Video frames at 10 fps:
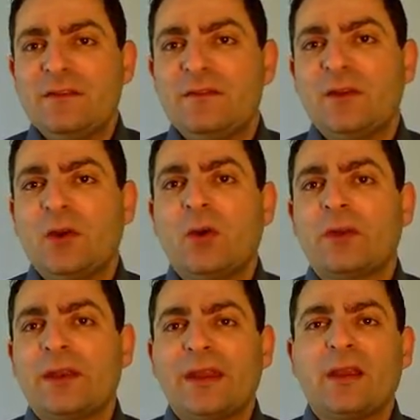we will
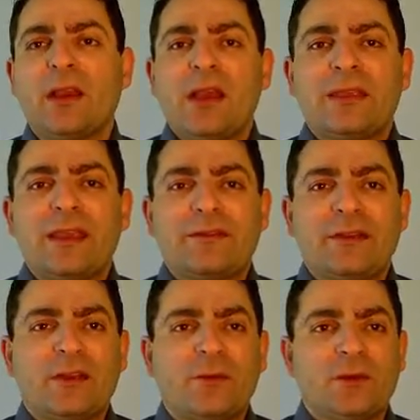already get
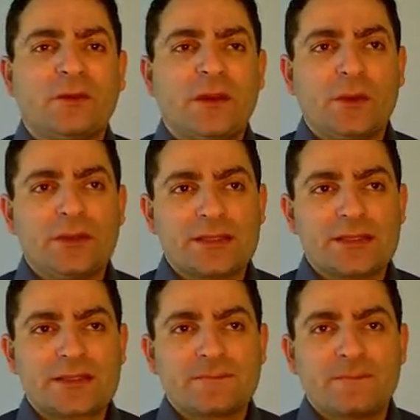rid of all the noises.